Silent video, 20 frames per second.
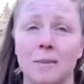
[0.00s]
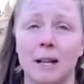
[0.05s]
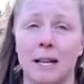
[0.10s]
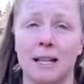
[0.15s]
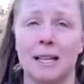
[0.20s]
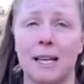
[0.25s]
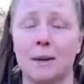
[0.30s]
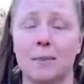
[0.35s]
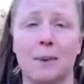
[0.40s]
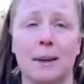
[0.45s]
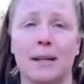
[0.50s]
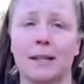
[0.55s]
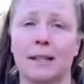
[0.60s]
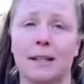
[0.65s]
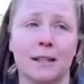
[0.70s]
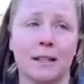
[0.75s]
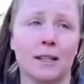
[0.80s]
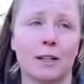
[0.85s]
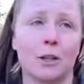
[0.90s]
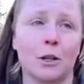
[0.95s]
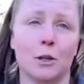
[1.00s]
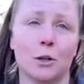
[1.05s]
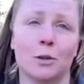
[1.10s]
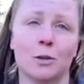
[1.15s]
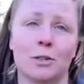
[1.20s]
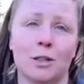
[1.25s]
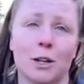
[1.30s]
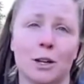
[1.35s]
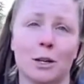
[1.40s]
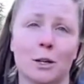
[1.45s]
and keep it in a
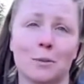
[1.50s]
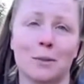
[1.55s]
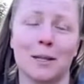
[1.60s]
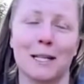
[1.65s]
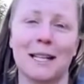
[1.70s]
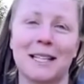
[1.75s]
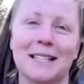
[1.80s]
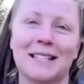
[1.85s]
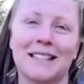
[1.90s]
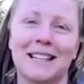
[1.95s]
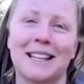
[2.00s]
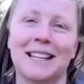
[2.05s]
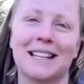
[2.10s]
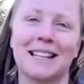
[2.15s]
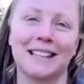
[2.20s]
cool, dark place